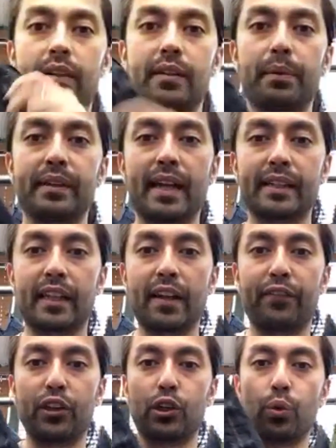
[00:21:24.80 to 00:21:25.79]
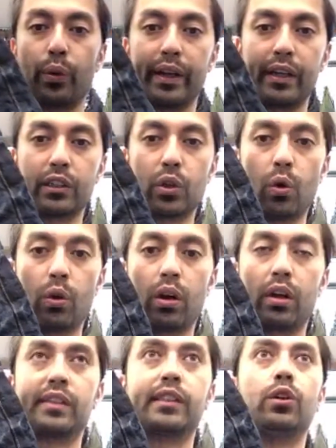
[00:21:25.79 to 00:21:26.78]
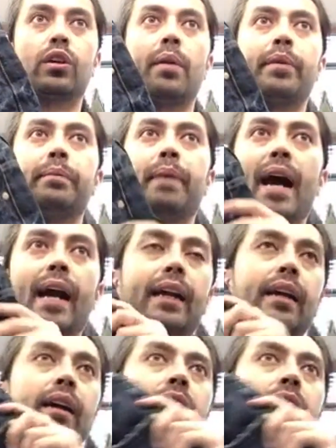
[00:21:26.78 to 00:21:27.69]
Somebody's asking if the green core are still coming back.